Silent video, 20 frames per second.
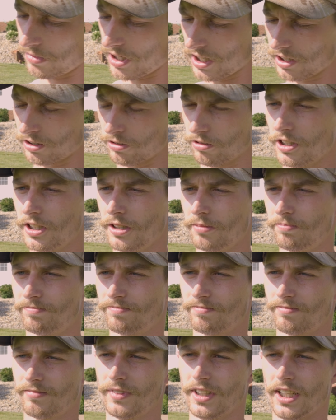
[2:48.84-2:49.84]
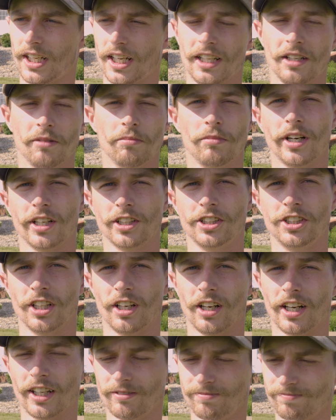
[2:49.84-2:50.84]
my grip and in my
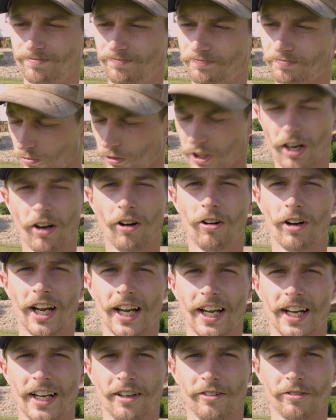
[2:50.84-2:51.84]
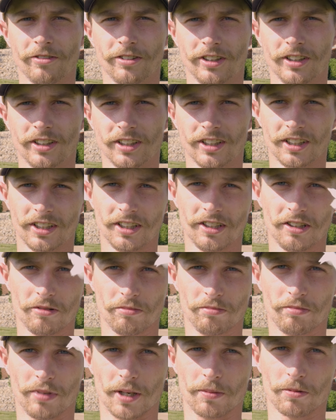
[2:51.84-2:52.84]
shot? We all have
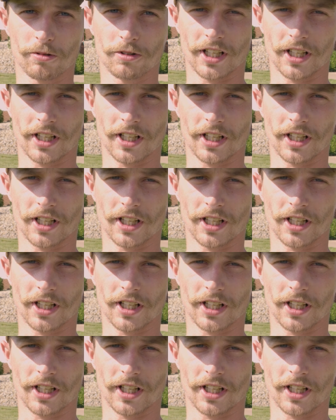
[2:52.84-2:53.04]
paper